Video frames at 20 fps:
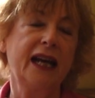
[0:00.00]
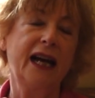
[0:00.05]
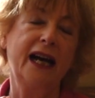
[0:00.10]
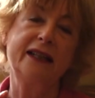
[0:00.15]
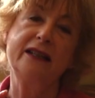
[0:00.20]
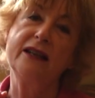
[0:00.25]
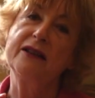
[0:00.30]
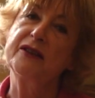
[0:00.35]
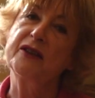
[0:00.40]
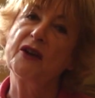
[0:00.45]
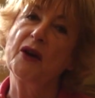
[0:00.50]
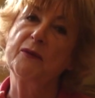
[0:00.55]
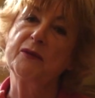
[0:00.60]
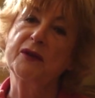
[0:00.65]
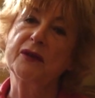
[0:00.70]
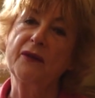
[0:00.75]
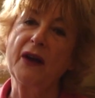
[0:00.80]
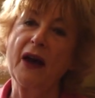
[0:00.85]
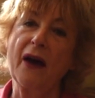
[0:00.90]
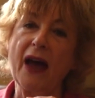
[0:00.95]
And in terms
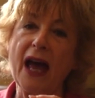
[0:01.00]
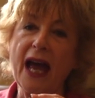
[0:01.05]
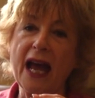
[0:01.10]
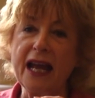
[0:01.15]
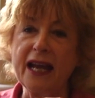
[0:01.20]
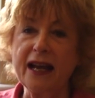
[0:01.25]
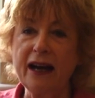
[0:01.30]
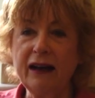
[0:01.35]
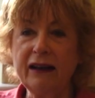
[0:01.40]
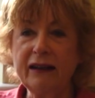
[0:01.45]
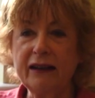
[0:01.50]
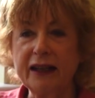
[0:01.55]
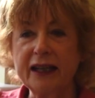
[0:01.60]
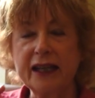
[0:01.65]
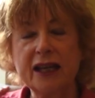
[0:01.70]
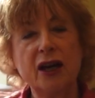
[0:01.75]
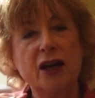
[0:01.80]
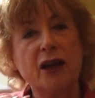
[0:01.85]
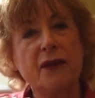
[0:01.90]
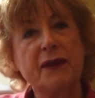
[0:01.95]
of our
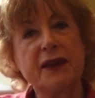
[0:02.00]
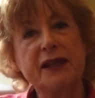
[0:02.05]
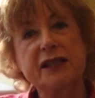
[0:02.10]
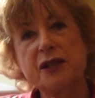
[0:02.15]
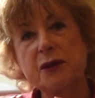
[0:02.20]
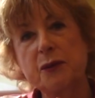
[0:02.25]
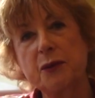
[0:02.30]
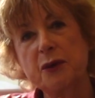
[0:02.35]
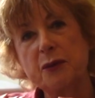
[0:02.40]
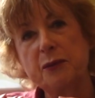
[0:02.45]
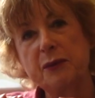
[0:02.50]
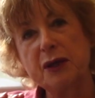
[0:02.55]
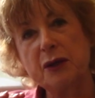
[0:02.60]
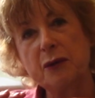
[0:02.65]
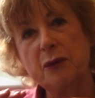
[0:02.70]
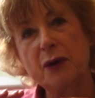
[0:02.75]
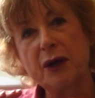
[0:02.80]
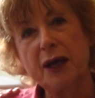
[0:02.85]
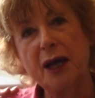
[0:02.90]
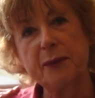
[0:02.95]
AI, this would be
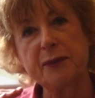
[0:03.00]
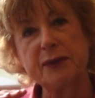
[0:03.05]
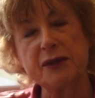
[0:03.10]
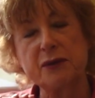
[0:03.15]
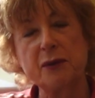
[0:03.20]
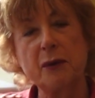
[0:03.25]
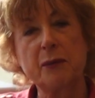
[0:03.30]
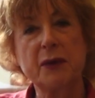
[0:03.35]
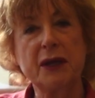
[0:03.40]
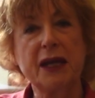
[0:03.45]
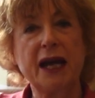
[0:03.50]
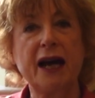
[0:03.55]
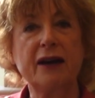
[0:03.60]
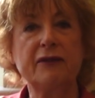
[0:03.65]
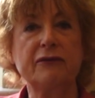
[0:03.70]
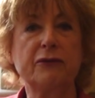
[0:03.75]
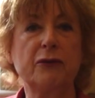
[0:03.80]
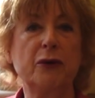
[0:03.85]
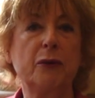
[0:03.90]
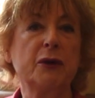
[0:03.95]
what happens when we
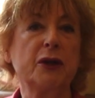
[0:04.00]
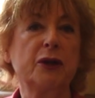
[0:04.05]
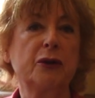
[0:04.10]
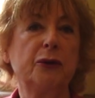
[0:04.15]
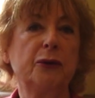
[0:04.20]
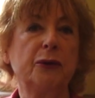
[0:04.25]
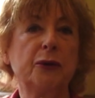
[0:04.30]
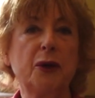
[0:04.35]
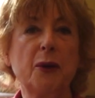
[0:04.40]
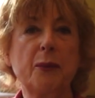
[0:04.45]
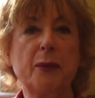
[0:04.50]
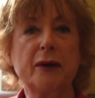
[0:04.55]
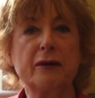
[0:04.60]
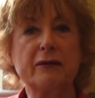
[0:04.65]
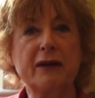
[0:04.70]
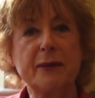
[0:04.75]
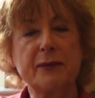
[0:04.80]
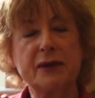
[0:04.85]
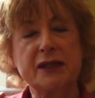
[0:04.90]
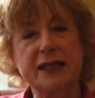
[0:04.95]
have what we call a
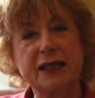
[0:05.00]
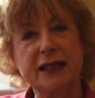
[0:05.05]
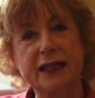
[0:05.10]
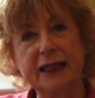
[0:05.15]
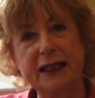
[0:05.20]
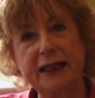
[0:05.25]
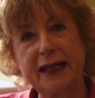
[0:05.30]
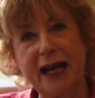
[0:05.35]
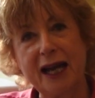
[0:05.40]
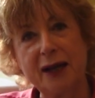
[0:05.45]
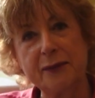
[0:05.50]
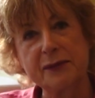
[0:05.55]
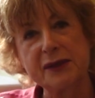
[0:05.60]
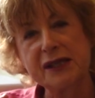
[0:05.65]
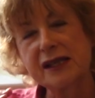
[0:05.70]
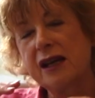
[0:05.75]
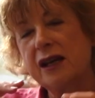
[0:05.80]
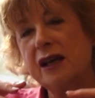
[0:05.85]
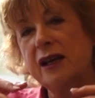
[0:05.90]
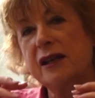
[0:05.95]
parameter
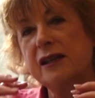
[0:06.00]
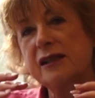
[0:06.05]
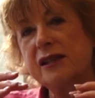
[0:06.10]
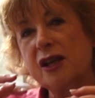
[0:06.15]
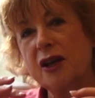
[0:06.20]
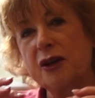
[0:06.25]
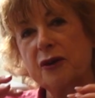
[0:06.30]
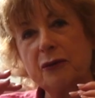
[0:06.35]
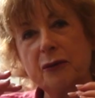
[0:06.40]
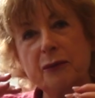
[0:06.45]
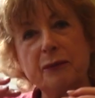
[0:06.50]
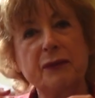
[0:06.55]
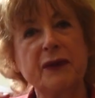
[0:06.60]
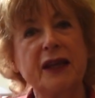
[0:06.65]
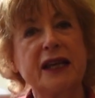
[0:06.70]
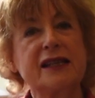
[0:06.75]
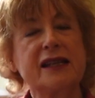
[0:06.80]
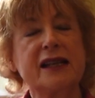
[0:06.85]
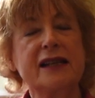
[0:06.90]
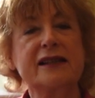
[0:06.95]
collapse. So,
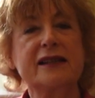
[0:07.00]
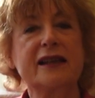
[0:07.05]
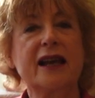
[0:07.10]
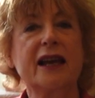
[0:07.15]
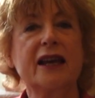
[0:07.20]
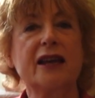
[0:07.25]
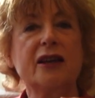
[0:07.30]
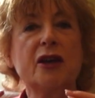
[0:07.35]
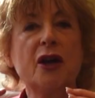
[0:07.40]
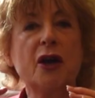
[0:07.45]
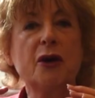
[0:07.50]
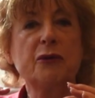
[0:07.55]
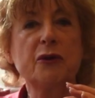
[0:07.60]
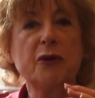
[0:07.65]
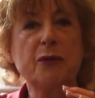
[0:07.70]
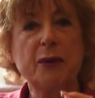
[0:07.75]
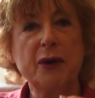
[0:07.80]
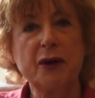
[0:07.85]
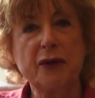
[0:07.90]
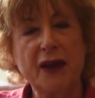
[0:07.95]
as I say,
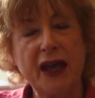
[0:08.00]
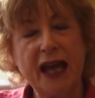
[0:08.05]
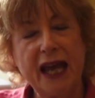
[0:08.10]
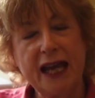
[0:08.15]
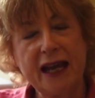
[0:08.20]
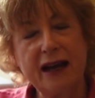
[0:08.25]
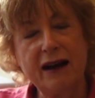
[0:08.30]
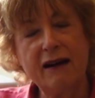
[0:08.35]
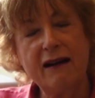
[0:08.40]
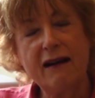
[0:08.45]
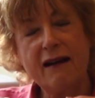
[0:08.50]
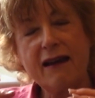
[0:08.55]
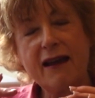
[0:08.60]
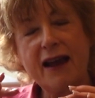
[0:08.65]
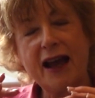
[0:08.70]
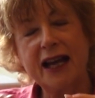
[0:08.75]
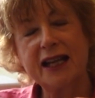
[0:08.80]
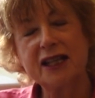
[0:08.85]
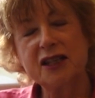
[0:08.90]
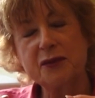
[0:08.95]
with both
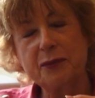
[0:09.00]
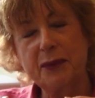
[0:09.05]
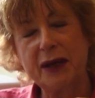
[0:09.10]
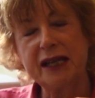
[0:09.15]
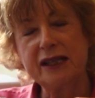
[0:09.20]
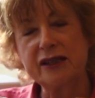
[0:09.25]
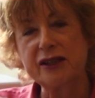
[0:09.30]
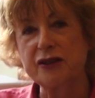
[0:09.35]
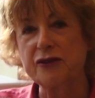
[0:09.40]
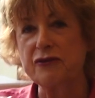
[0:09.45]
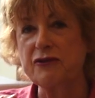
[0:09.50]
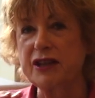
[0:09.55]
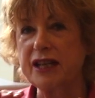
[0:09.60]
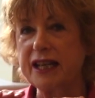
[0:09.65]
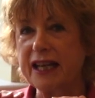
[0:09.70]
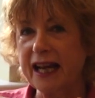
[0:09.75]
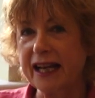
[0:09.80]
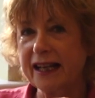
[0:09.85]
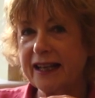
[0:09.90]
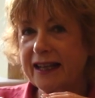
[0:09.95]
AI and pastry,
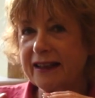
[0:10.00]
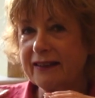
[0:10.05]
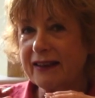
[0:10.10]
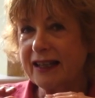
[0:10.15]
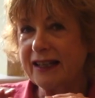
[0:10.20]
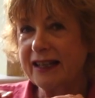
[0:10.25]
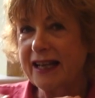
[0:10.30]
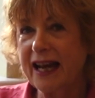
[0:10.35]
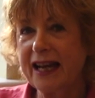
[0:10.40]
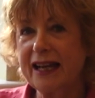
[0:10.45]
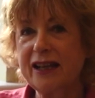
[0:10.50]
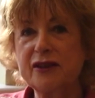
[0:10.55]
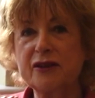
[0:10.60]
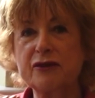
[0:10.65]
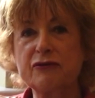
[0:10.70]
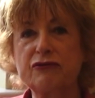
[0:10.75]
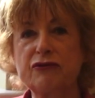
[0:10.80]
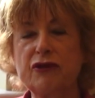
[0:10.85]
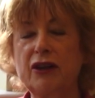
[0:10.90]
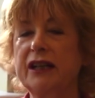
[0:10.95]
getting the
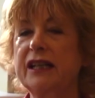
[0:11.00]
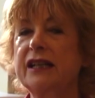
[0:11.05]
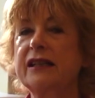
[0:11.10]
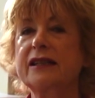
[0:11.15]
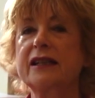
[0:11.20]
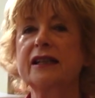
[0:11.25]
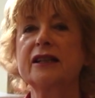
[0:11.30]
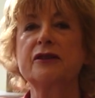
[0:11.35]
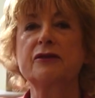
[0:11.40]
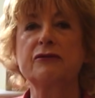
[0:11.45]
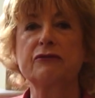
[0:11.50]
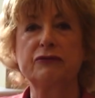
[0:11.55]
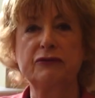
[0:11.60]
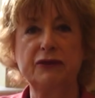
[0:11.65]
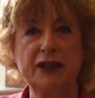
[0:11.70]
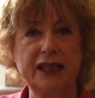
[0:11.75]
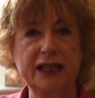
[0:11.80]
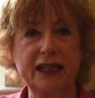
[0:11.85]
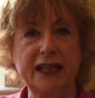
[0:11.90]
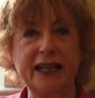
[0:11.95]
layers right is
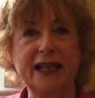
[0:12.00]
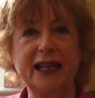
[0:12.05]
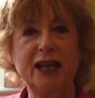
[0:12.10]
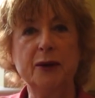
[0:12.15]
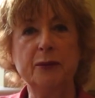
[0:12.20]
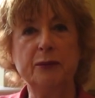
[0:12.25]
really